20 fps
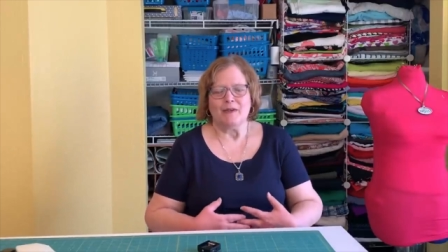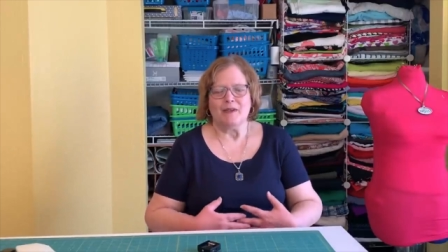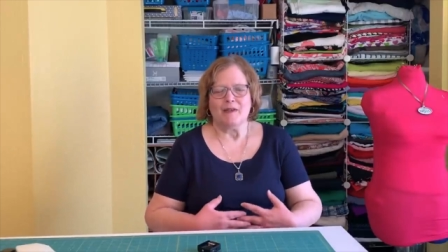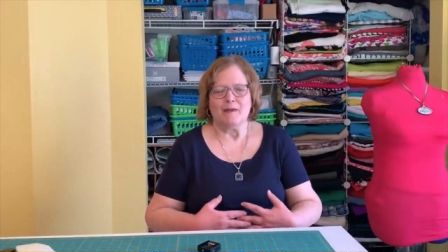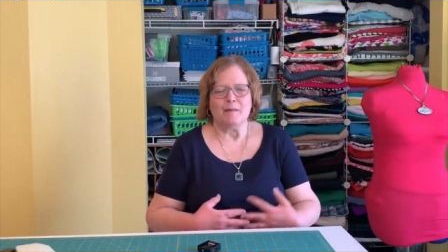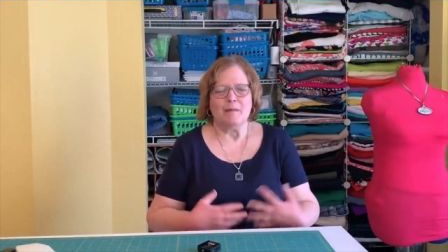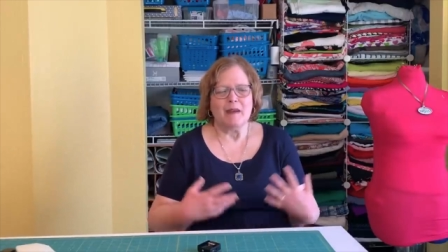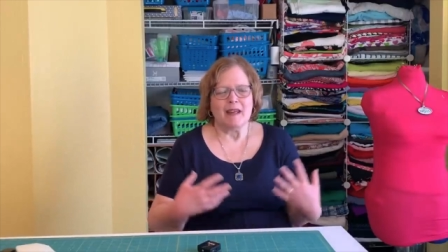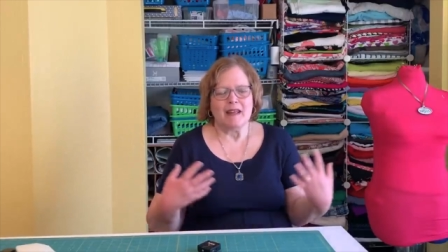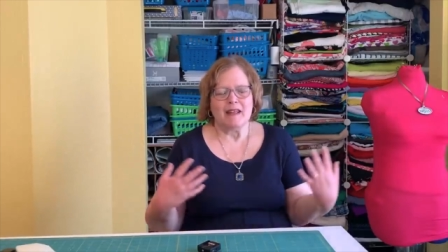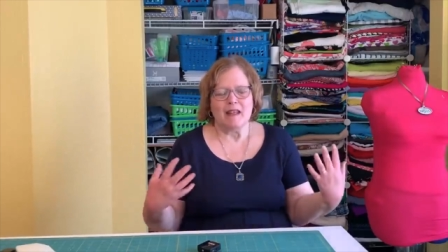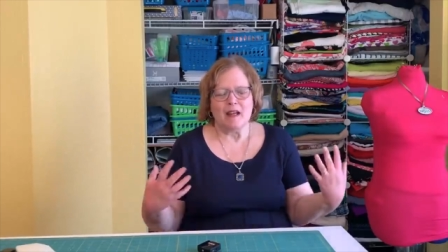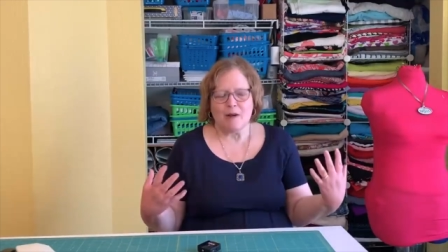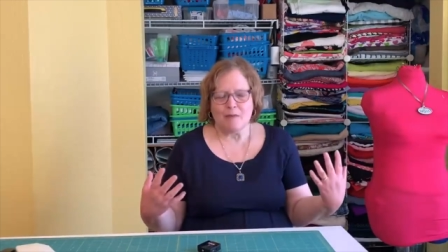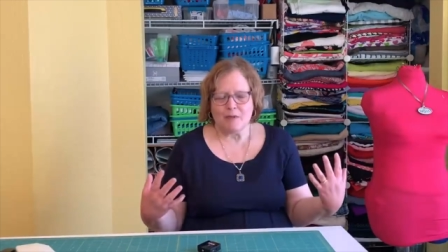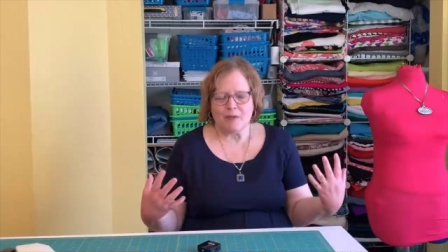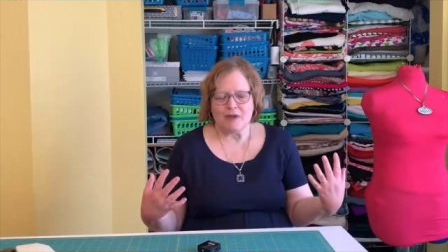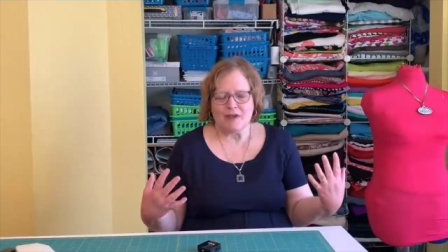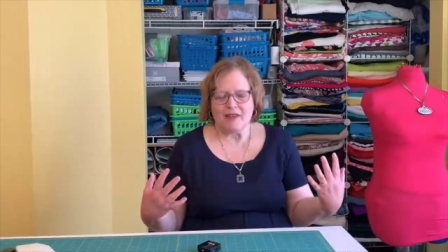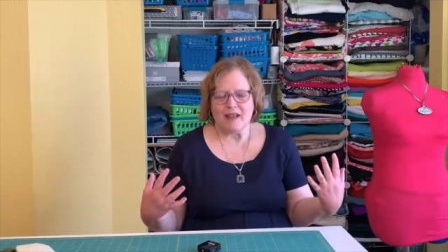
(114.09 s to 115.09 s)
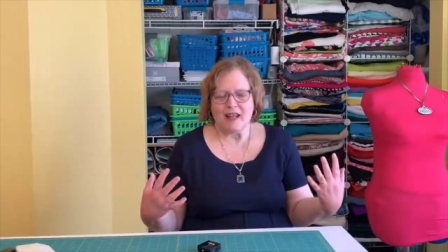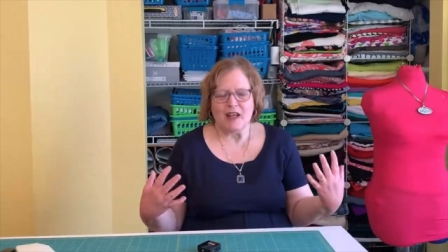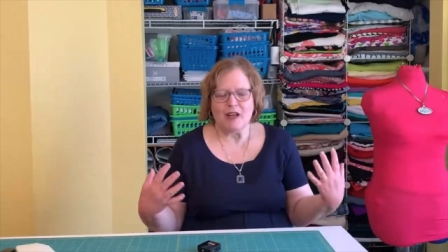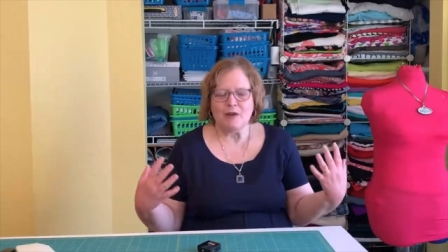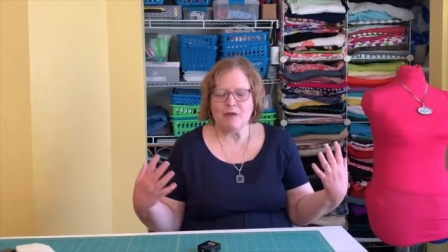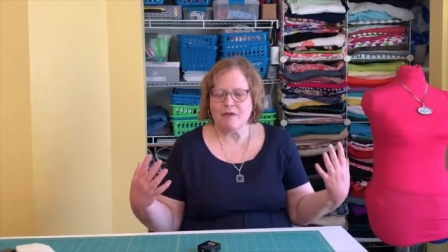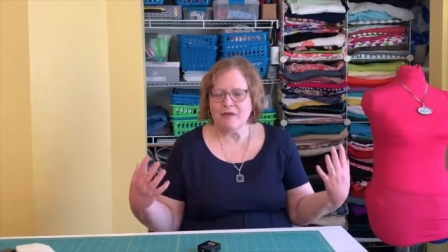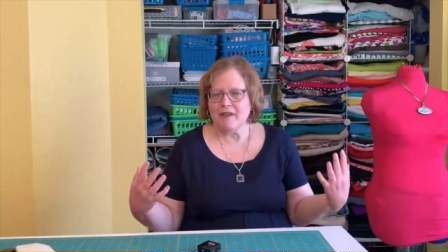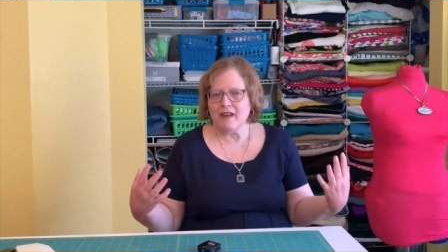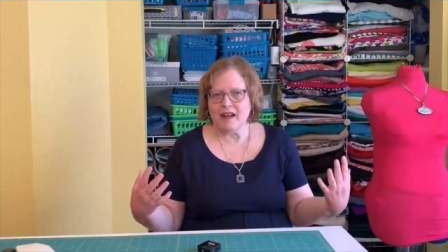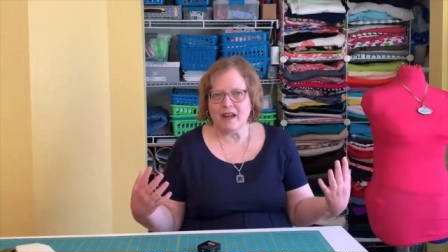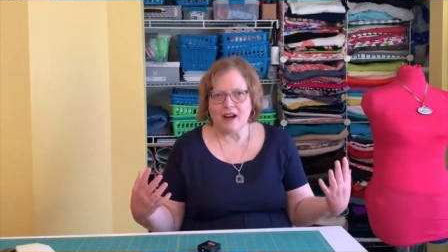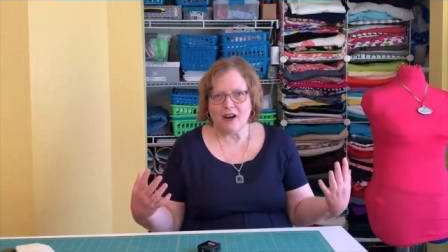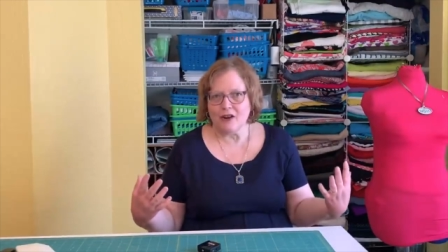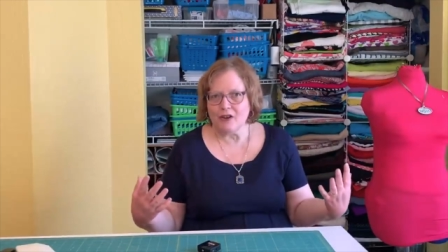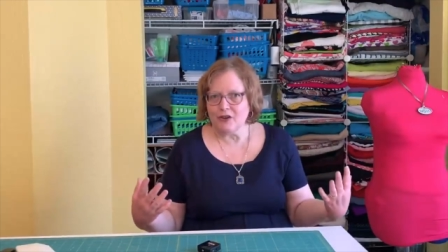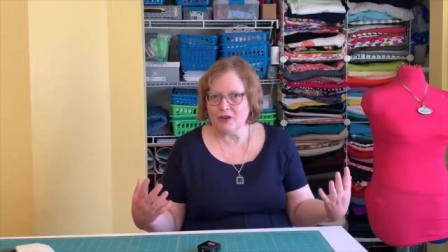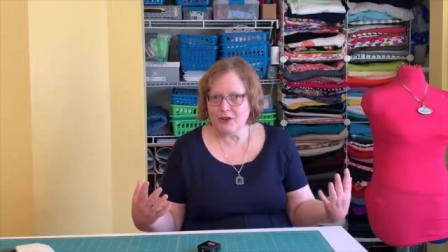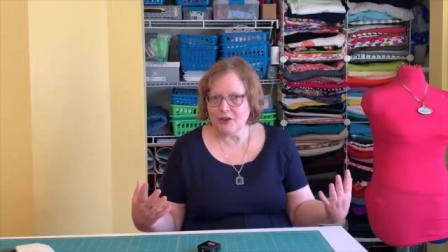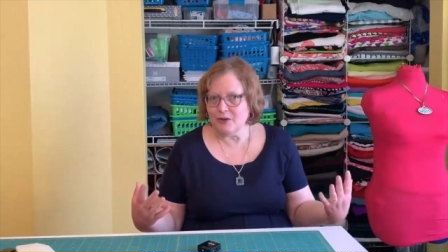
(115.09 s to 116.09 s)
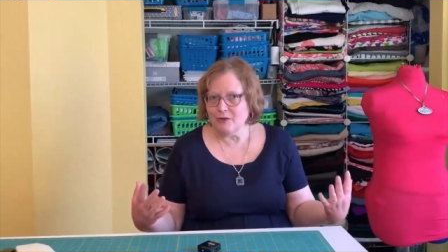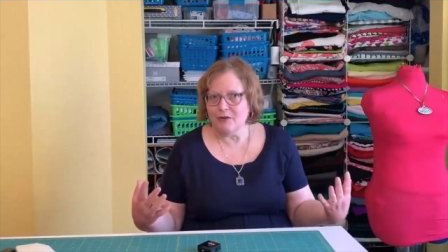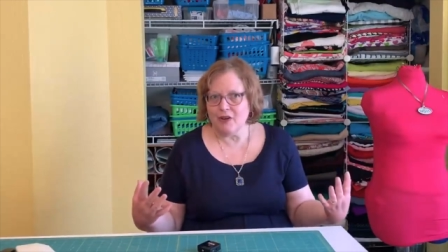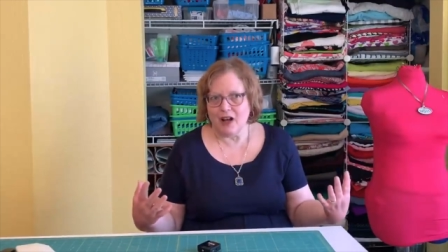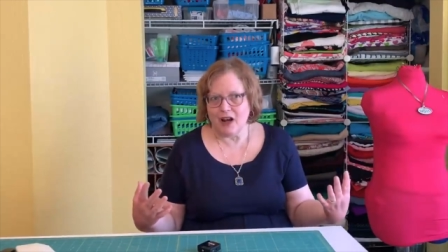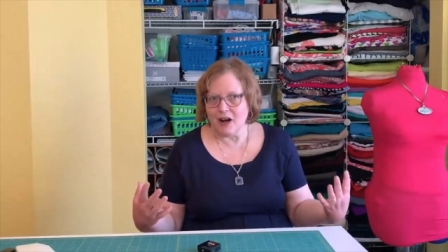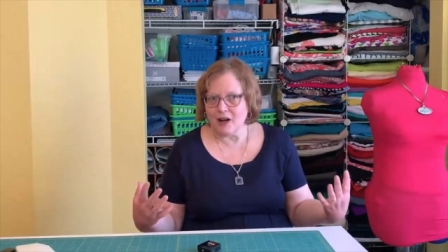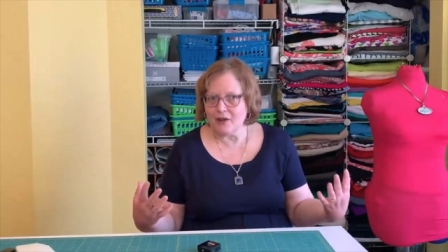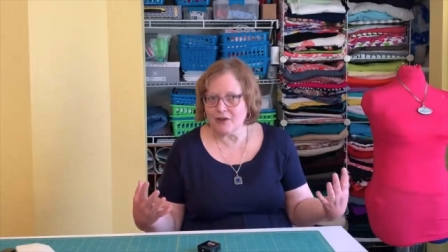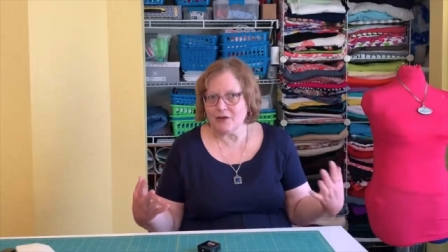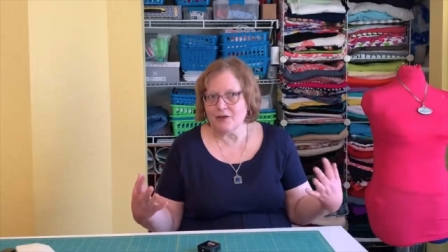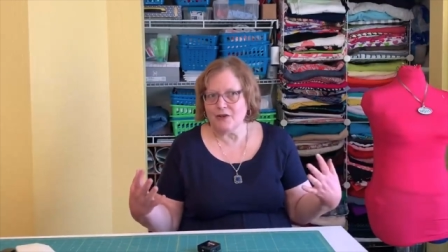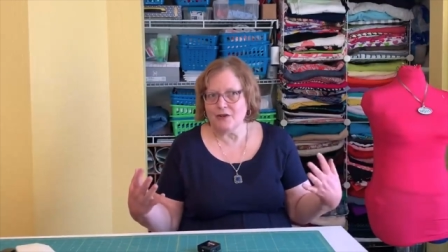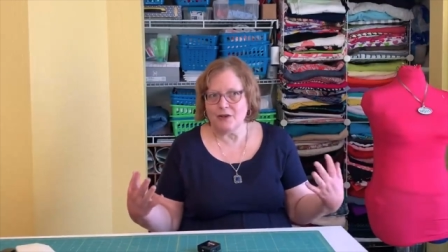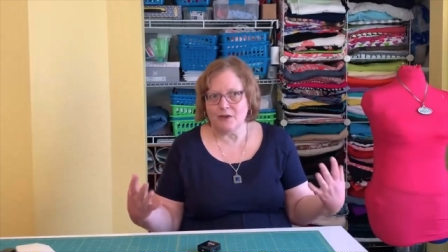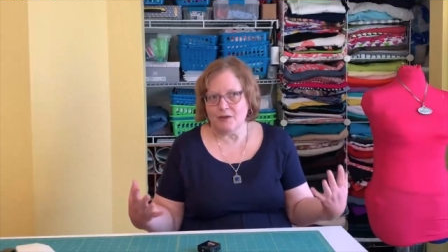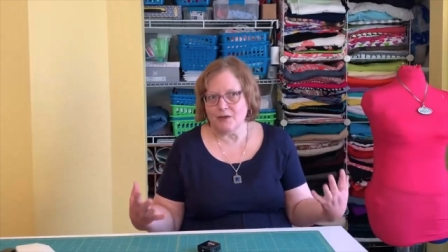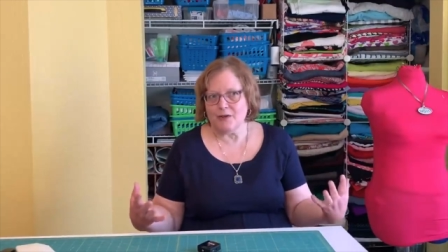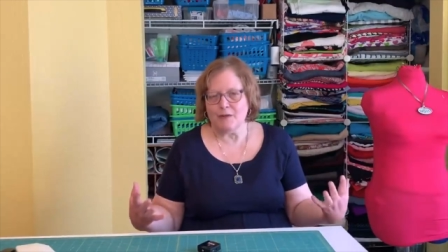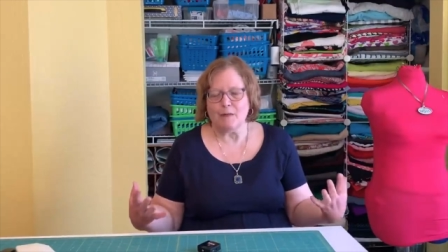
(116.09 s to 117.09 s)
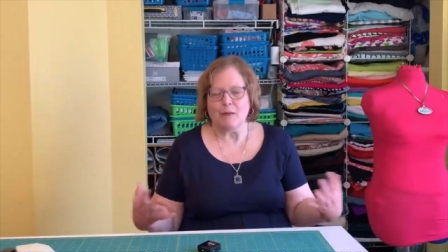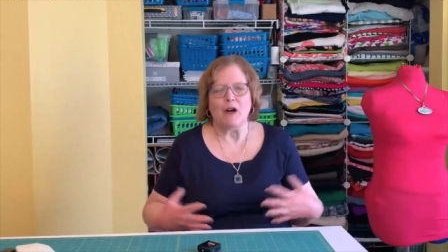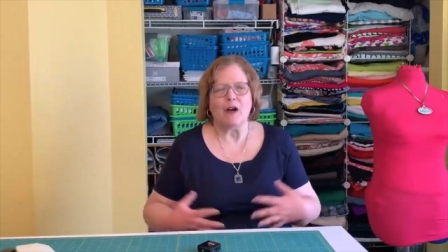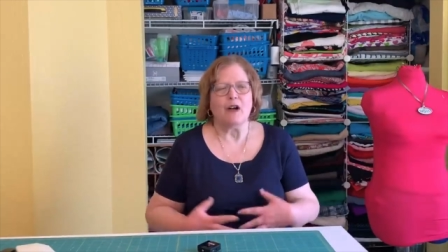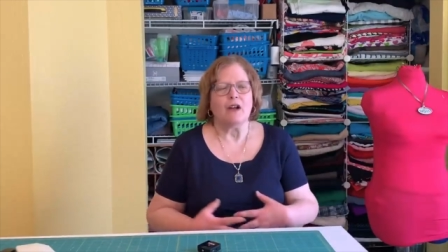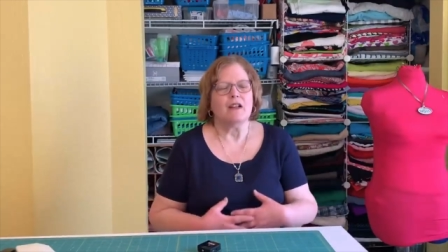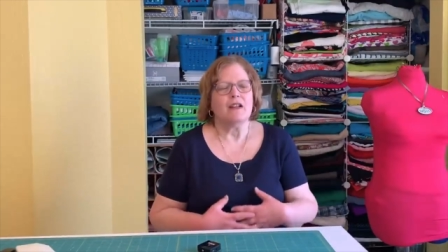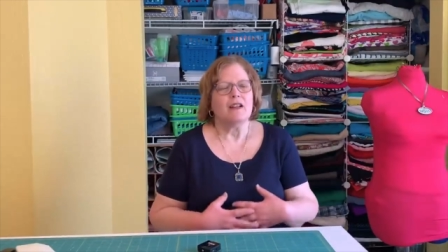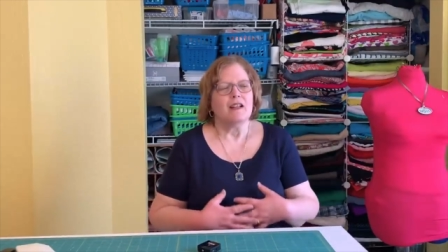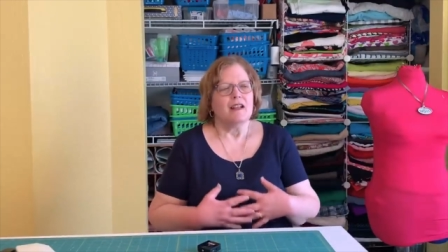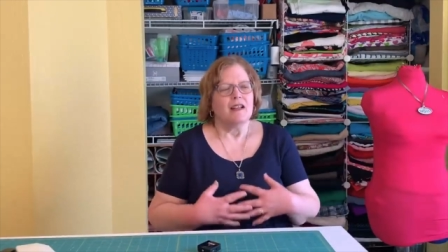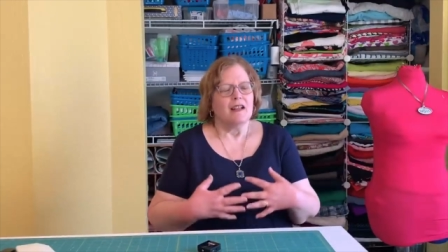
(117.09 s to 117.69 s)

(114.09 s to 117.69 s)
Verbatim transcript: speak numbers that you think are too large or too small.